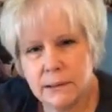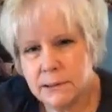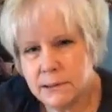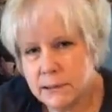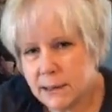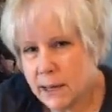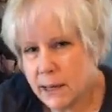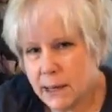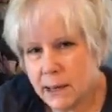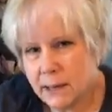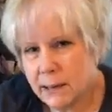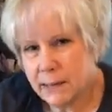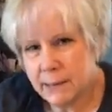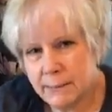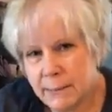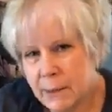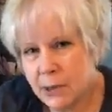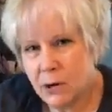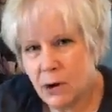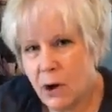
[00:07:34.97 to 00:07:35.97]
taking the
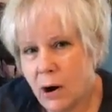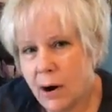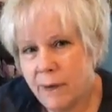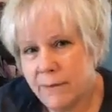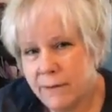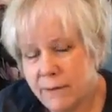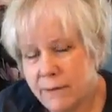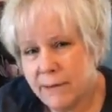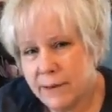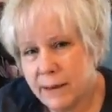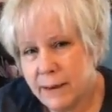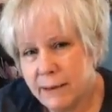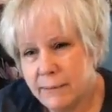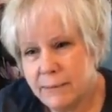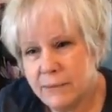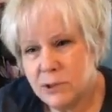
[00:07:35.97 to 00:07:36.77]
mud off of them,